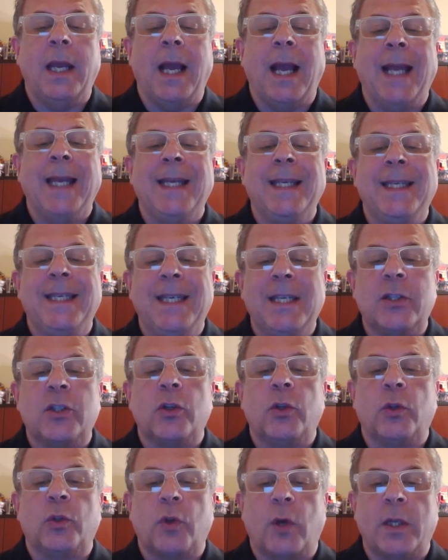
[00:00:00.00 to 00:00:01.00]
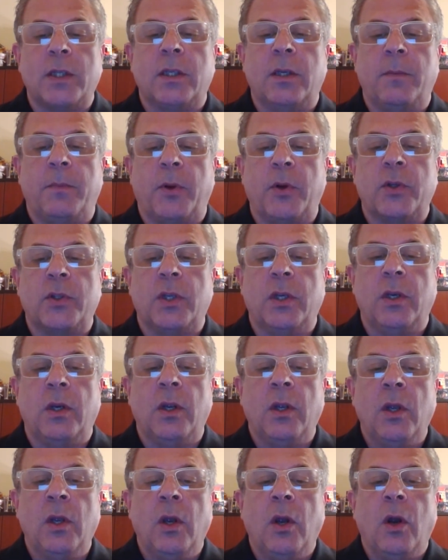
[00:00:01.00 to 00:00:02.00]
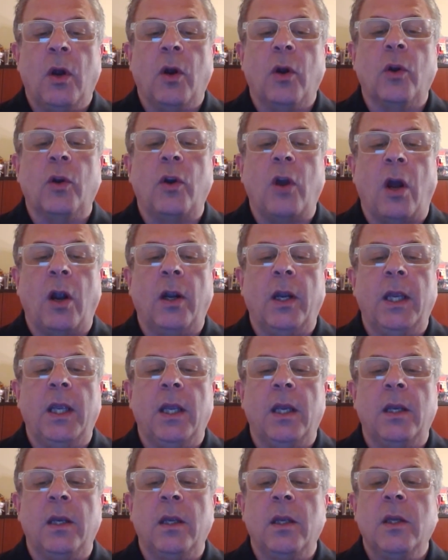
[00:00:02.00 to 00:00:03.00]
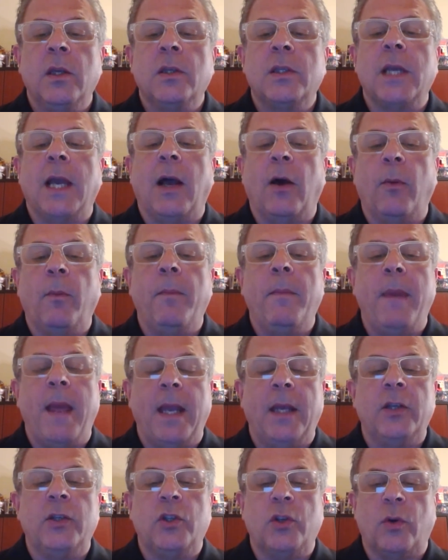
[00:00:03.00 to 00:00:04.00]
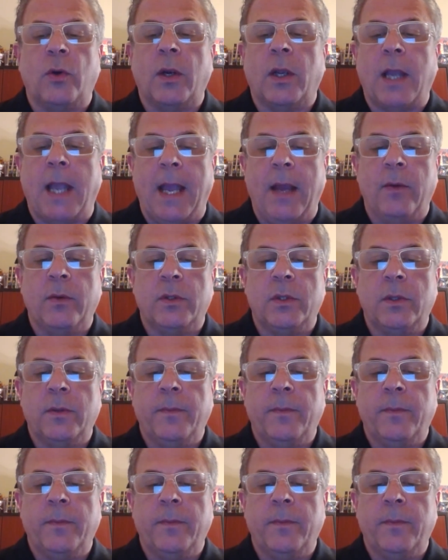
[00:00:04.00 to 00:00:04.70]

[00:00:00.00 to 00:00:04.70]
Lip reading: an additional trusted person or guardian to help manage your account.